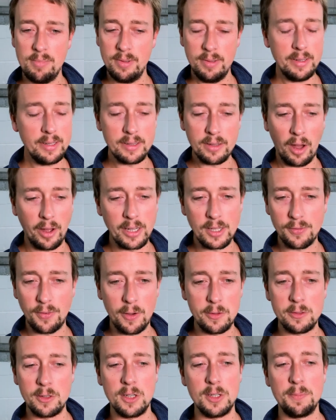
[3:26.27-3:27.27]
nice
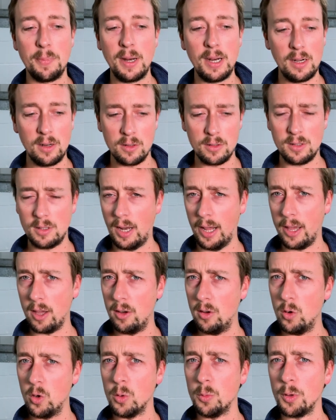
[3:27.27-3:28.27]
photos but it looks like a
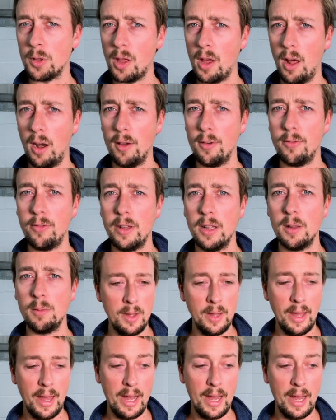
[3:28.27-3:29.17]
normal colour film.